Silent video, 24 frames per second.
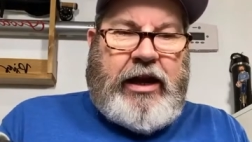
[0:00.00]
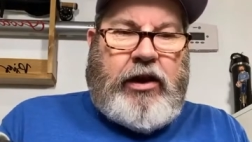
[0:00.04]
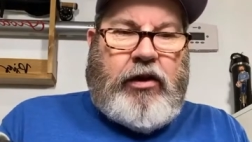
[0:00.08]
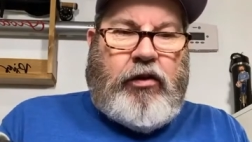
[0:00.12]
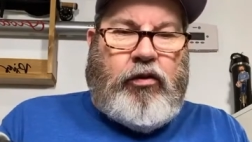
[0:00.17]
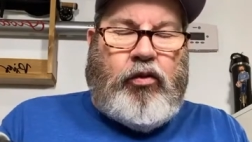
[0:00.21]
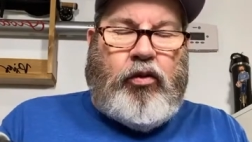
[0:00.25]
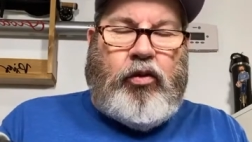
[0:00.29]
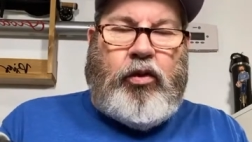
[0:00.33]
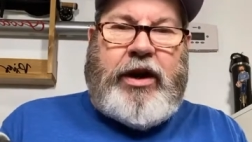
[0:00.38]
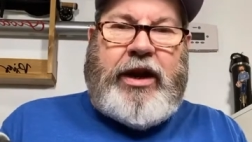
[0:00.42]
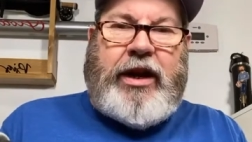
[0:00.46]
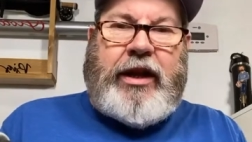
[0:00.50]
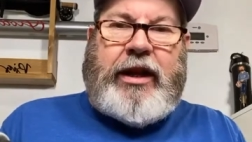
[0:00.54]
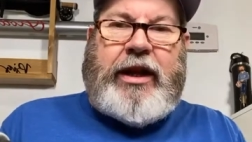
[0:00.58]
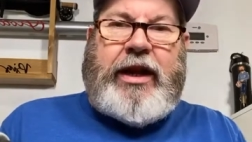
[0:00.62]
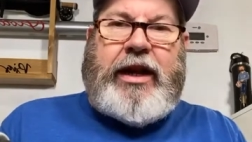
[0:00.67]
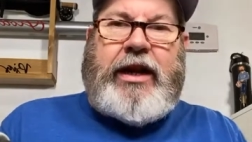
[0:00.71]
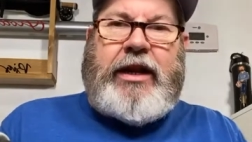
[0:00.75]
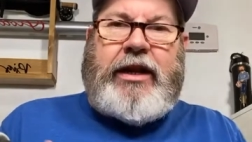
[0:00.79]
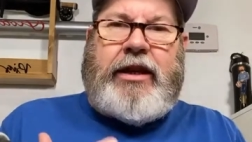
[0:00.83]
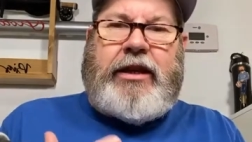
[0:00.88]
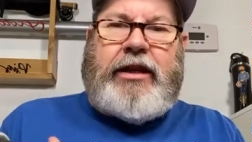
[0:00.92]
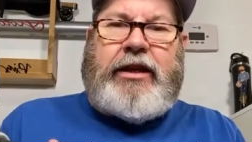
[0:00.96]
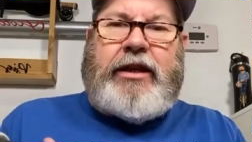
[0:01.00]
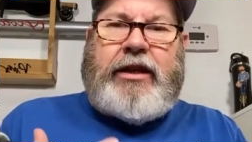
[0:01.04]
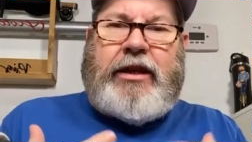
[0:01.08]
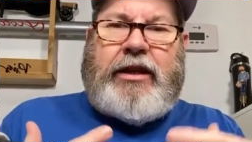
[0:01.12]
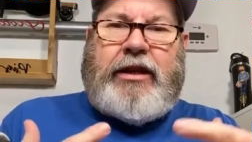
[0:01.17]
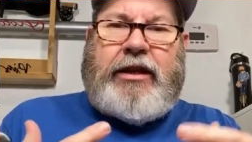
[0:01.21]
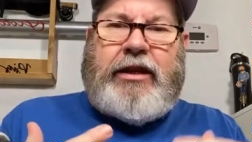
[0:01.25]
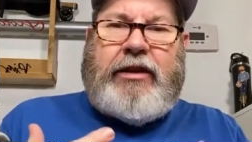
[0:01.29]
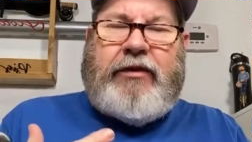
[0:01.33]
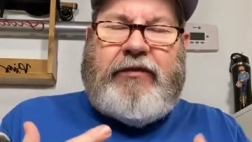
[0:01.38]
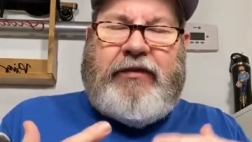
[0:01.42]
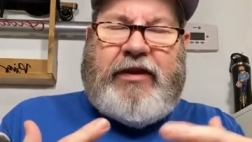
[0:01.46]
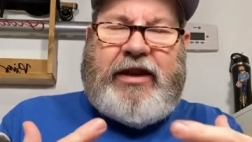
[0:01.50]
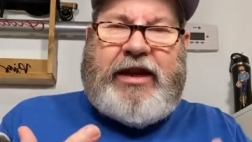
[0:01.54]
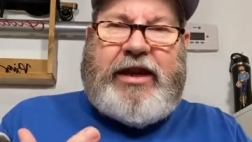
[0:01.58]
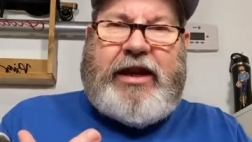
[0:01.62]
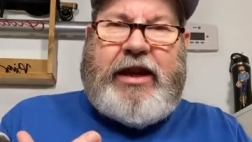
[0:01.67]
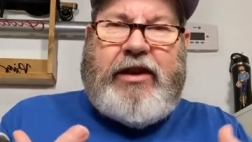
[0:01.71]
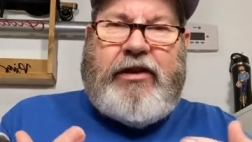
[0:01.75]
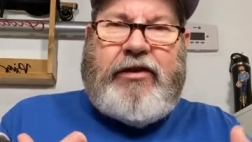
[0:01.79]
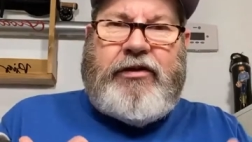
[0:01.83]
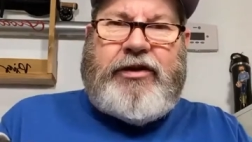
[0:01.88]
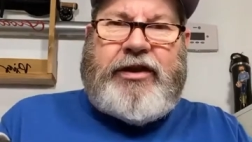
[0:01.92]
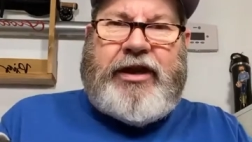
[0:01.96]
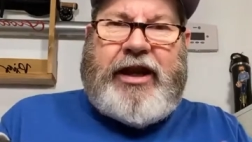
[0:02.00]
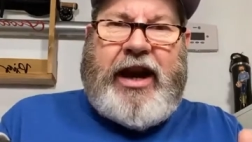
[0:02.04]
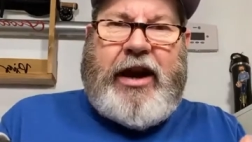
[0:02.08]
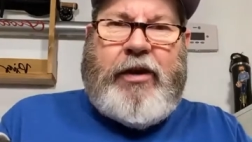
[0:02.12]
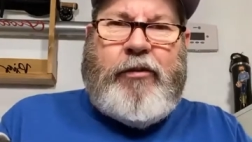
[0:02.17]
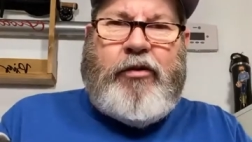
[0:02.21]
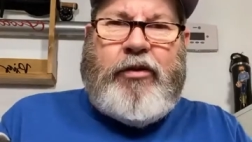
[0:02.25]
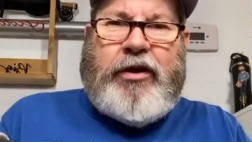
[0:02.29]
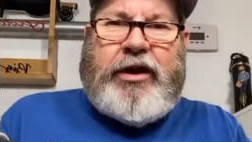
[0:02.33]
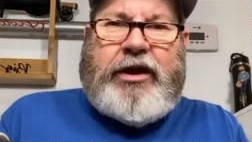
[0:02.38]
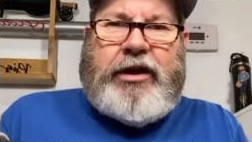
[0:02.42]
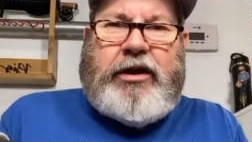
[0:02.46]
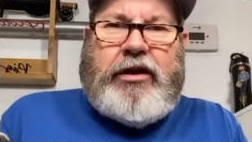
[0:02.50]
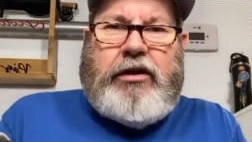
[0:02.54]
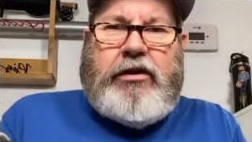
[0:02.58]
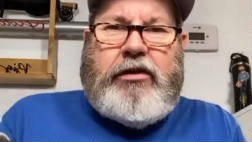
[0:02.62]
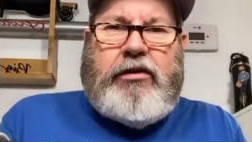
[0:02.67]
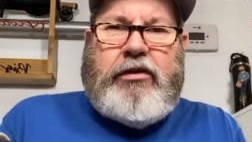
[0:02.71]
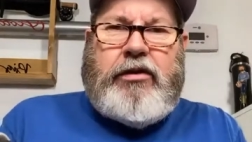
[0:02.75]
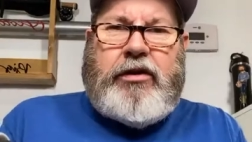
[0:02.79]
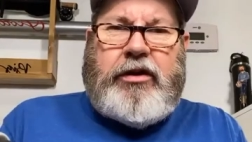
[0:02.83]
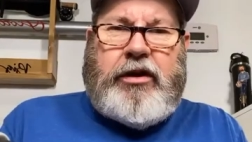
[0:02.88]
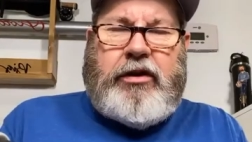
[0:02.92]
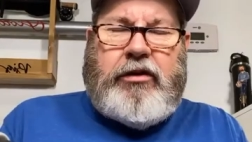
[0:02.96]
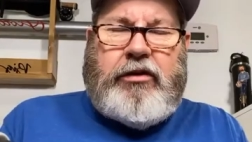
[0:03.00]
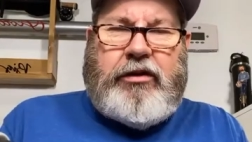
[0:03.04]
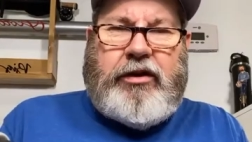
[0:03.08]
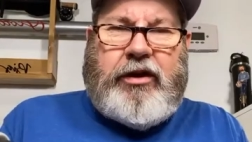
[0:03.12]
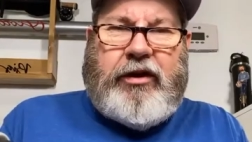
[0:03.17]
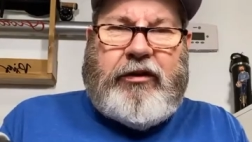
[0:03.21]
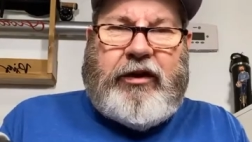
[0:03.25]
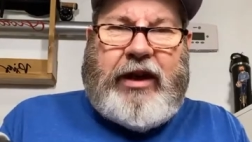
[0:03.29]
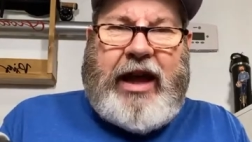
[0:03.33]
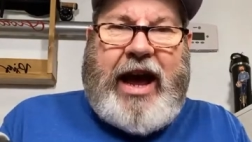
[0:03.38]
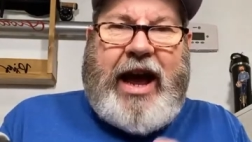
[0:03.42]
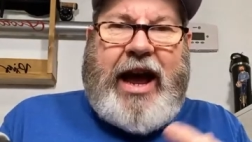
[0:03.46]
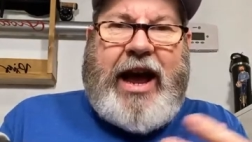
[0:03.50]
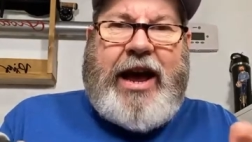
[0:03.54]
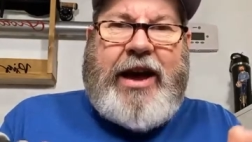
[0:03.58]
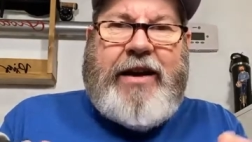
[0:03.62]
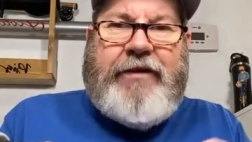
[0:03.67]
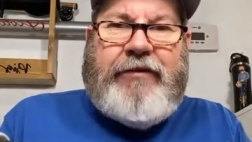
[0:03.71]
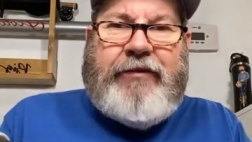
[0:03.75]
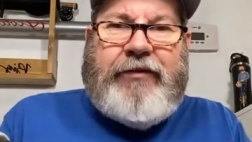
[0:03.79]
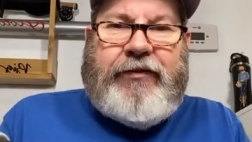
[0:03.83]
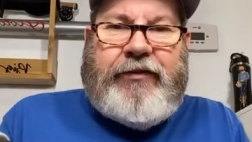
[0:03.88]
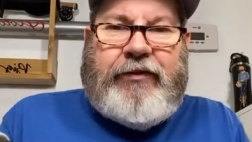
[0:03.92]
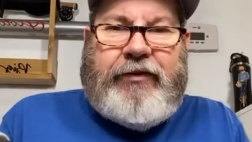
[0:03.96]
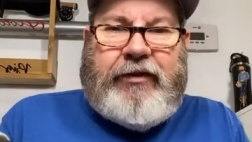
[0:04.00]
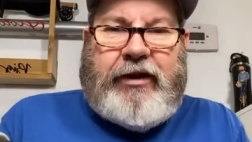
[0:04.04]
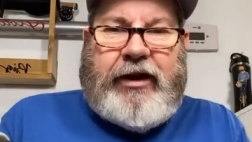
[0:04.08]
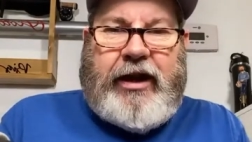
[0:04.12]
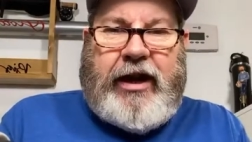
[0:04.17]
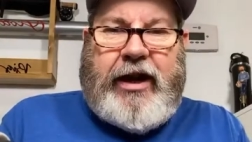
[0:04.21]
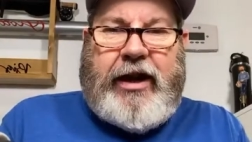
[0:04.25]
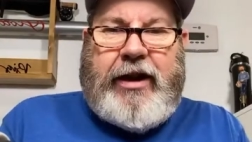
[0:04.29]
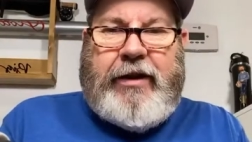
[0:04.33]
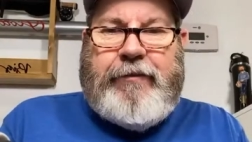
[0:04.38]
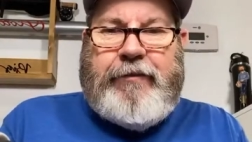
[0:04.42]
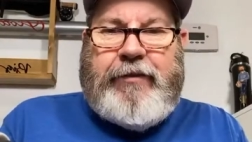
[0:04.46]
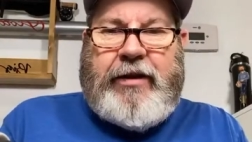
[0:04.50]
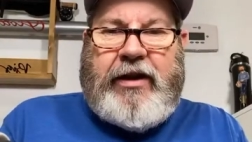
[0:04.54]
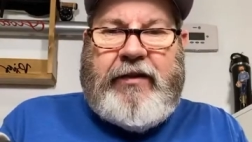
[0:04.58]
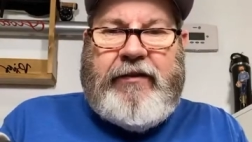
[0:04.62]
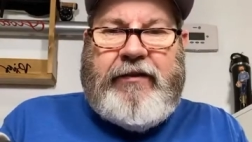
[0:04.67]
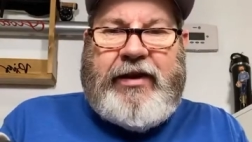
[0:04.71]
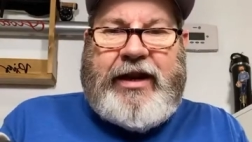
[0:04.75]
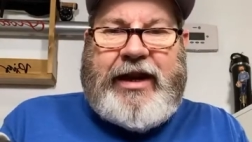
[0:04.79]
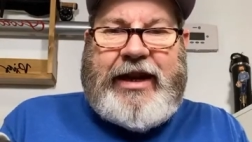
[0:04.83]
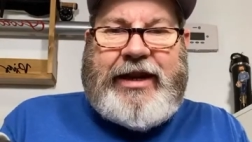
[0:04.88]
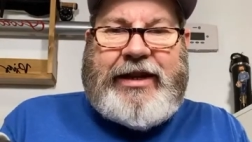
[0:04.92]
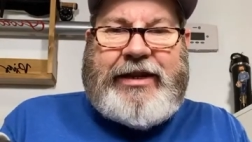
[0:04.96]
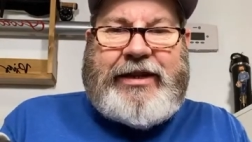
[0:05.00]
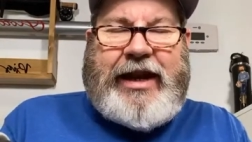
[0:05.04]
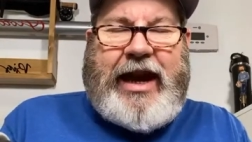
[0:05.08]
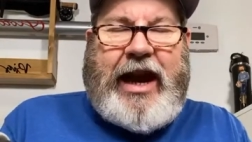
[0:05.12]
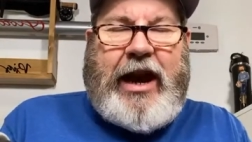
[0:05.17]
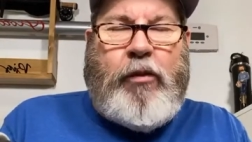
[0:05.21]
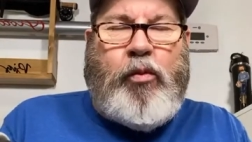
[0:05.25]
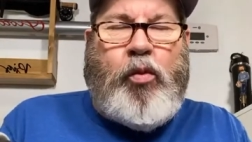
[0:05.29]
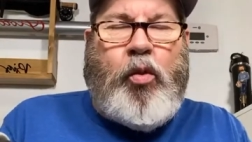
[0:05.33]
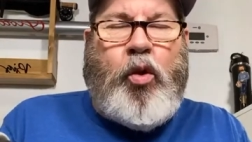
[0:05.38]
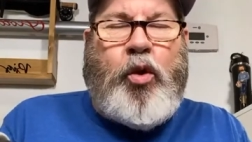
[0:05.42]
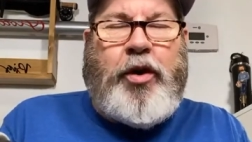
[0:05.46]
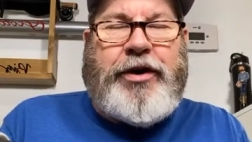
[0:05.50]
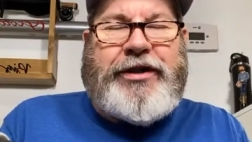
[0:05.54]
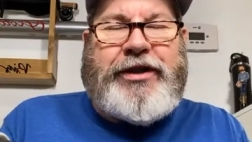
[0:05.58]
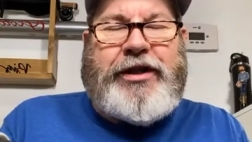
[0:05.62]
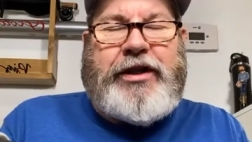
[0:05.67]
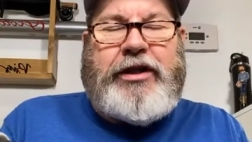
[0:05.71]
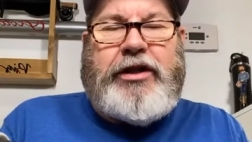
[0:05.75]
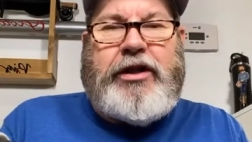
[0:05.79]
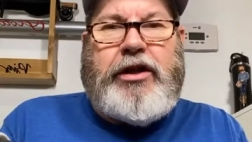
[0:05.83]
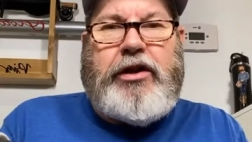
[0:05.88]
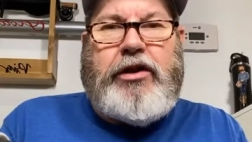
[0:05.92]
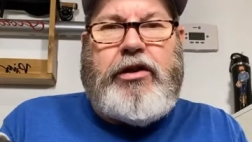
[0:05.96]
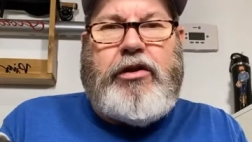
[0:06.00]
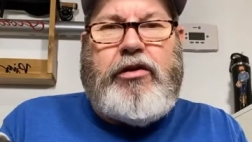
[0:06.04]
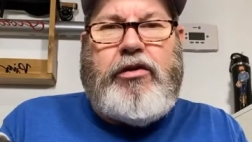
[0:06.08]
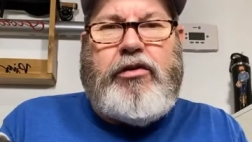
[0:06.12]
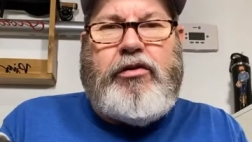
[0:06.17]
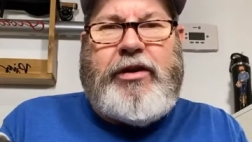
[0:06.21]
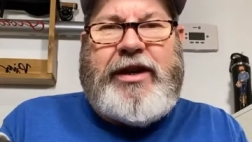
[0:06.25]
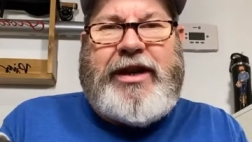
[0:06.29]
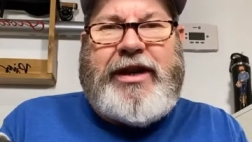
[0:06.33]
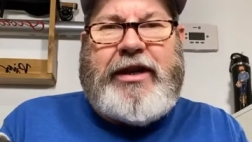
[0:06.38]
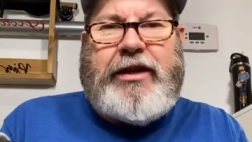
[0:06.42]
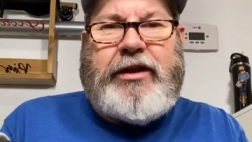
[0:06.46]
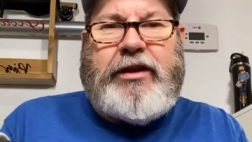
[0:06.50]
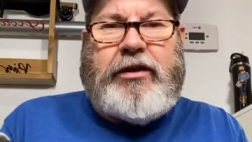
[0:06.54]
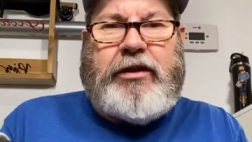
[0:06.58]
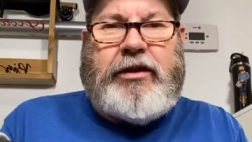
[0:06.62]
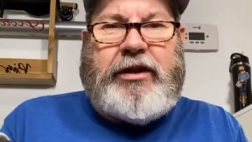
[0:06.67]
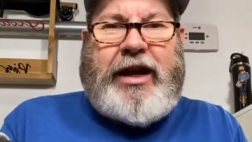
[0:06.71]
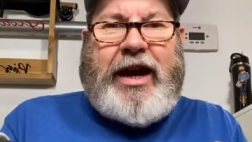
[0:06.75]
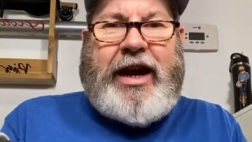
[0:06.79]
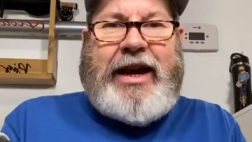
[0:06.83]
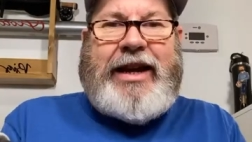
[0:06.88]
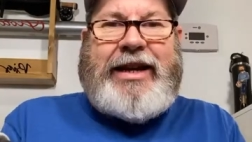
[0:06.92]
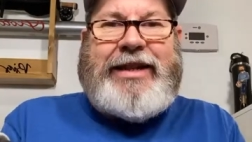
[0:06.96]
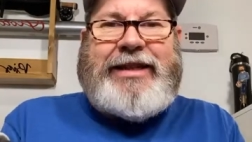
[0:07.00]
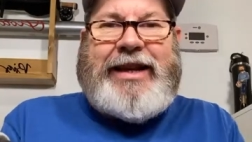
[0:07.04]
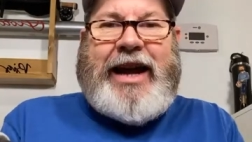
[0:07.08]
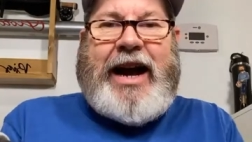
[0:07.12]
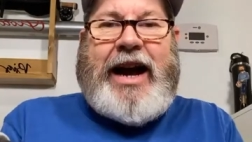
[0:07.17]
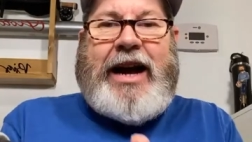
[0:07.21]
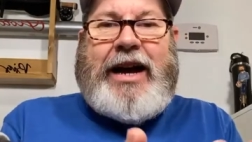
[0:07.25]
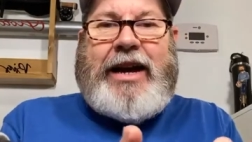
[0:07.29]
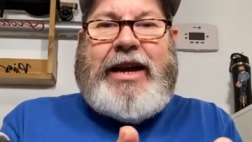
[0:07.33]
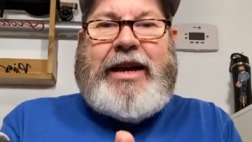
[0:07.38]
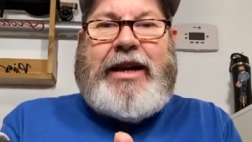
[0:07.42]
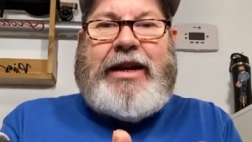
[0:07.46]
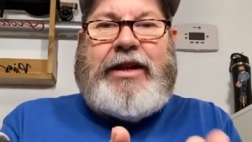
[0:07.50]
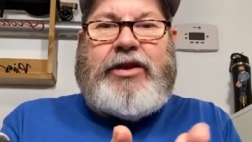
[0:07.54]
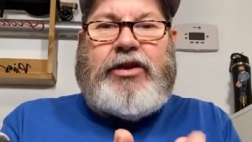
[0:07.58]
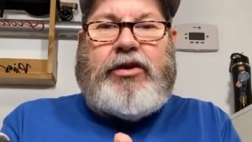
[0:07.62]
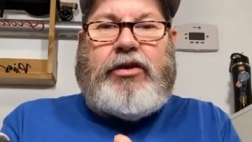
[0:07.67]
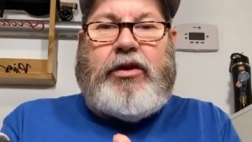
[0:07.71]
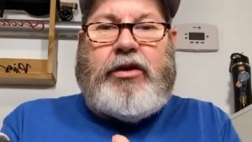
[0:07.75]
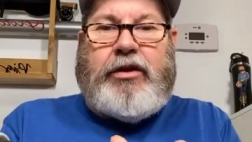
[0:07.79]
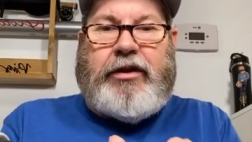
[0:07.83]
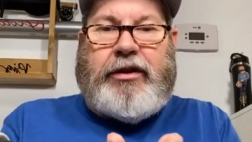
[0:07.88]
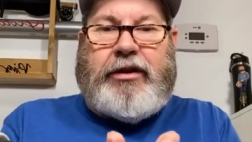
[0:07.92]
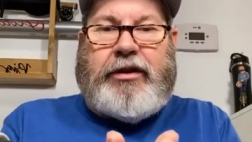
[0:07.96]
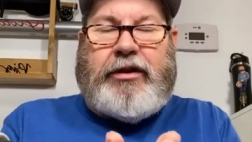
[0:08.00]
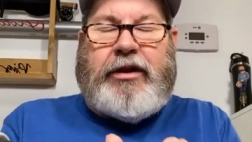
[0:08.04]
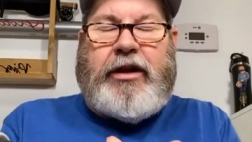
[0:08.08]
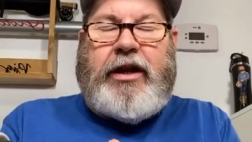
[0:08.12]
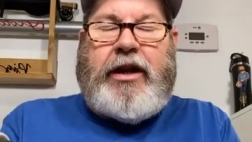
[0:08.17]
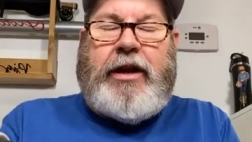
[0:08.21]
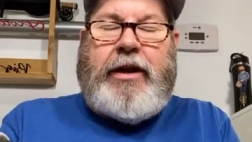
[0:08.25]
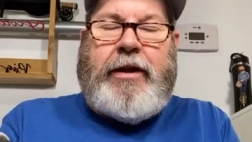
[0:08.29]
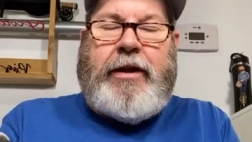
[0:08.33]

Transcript: really the videos that I want to do, or the live events I want to do, is kind of tying certain